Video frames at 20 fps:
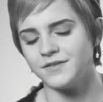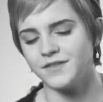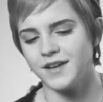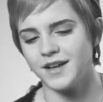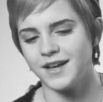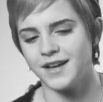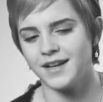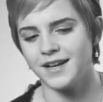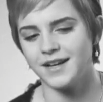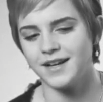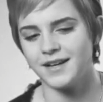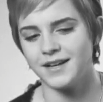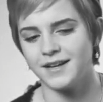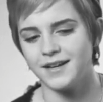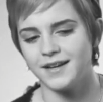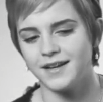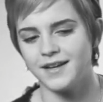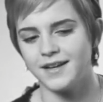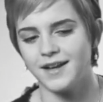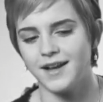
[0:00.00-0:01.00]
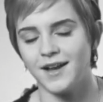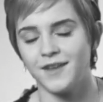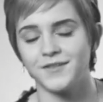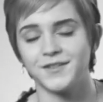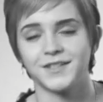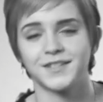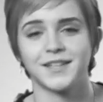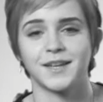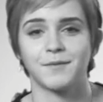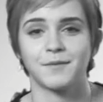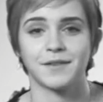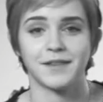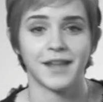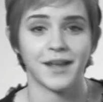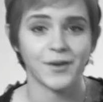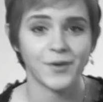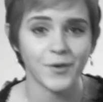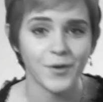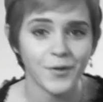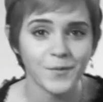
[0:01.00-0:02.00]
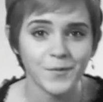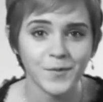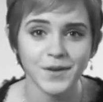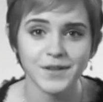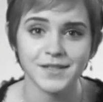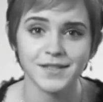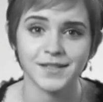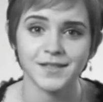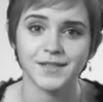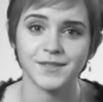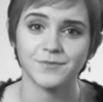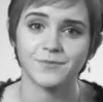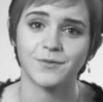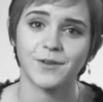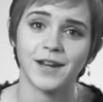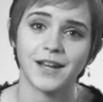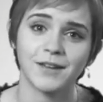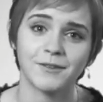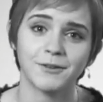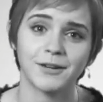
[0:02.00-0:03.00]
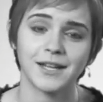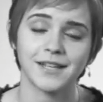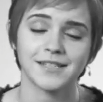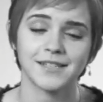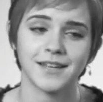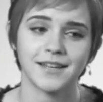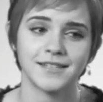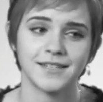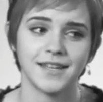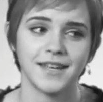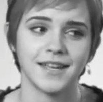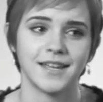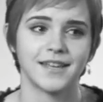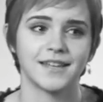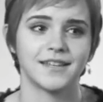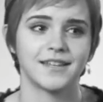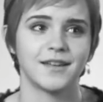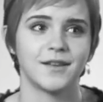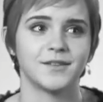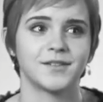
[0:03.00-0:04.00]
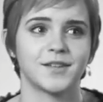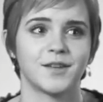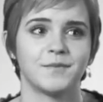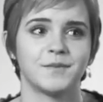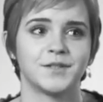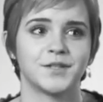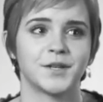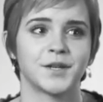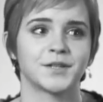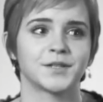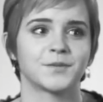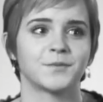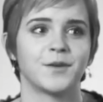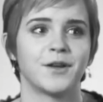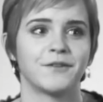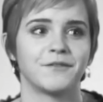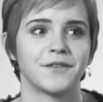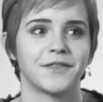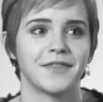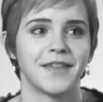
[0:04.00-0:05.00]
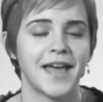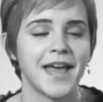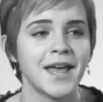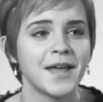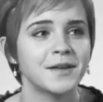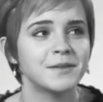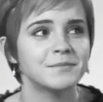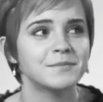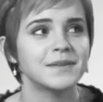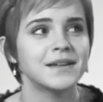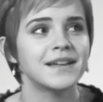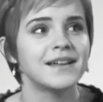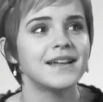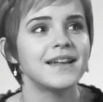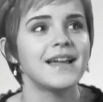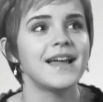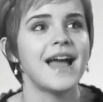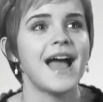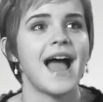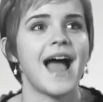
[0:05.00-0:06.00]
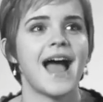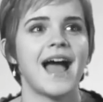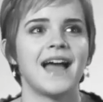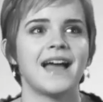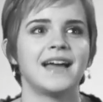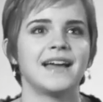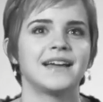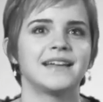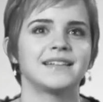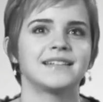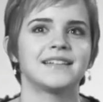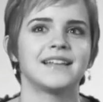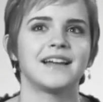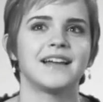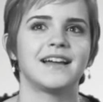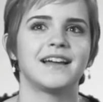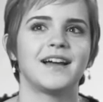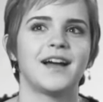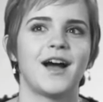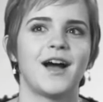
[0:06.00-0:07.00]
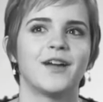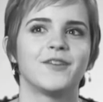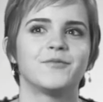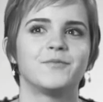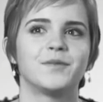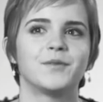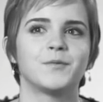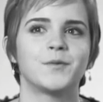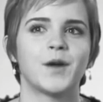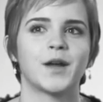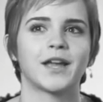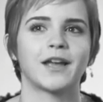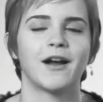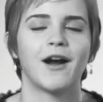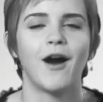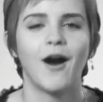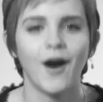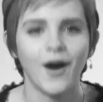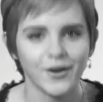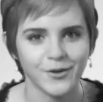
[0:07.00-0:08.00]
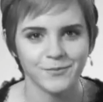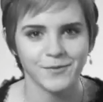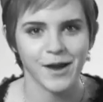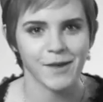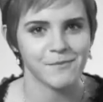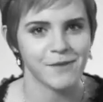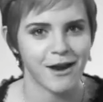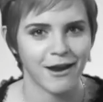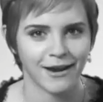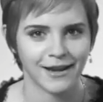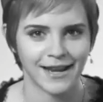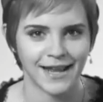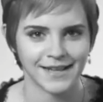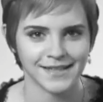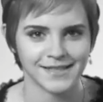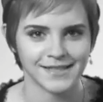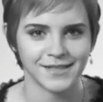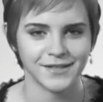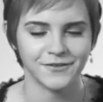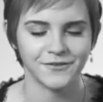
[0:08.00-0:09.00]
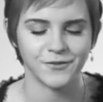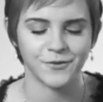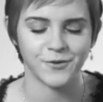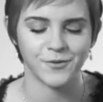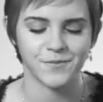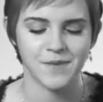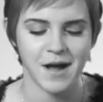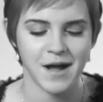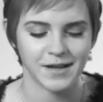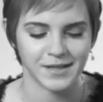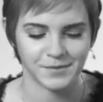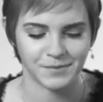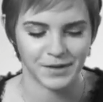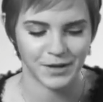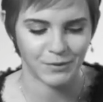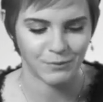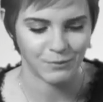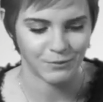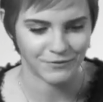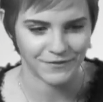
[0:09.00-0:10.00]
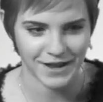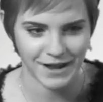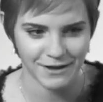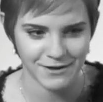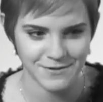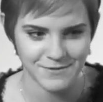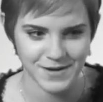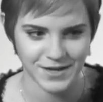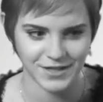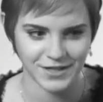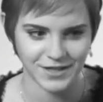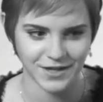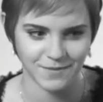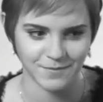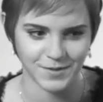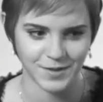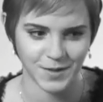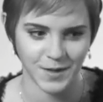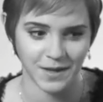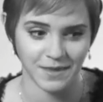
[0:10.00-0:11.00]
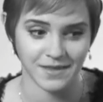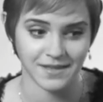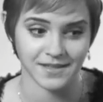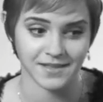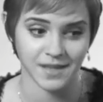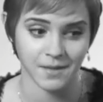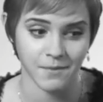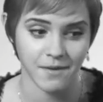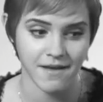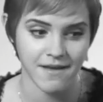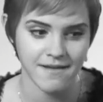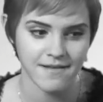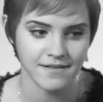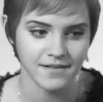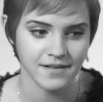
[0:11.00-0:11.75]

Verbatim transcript: Uh, I've just signed with Lancome, which is really, really exciting. And so I've been doing some work for them. And uh, I've been working hard on my American accent for Perks Being a Wallflower, which I'm doing this summer.